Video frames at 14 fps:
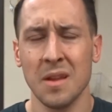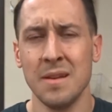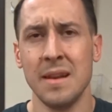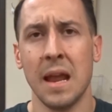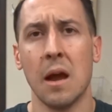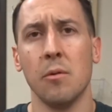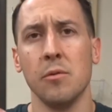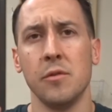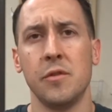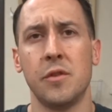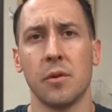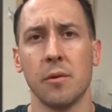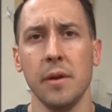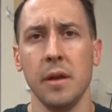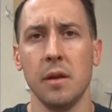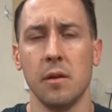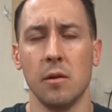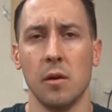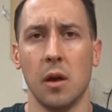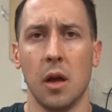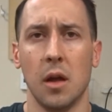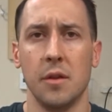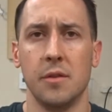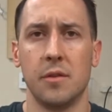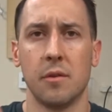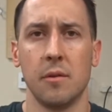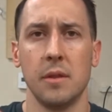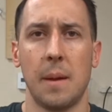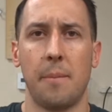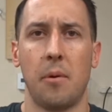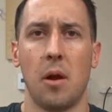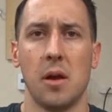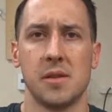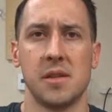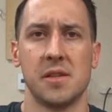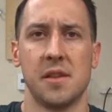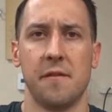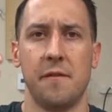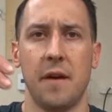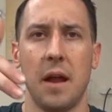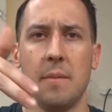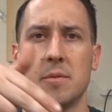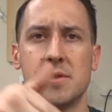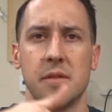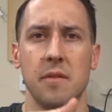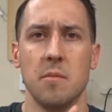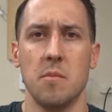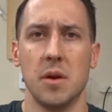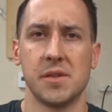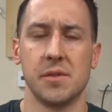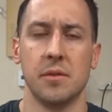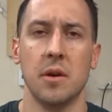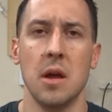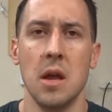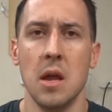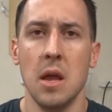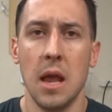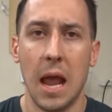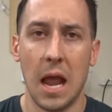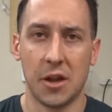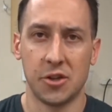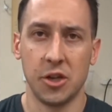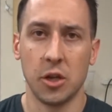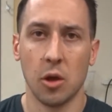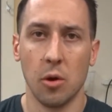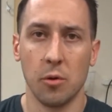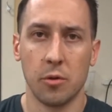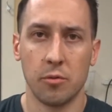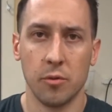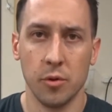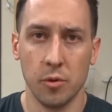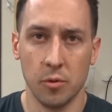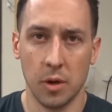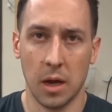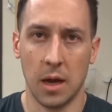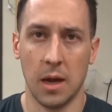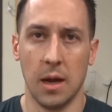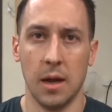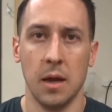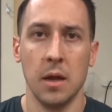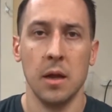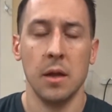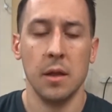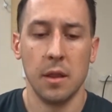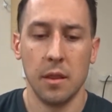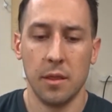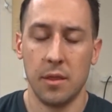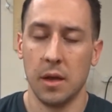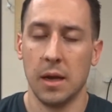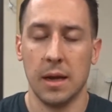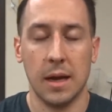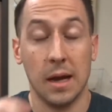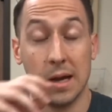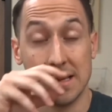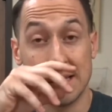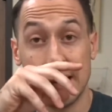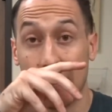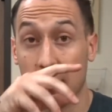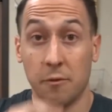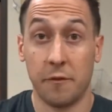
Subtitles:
Now, during that process, the fibers of the muscle actually go through the sacral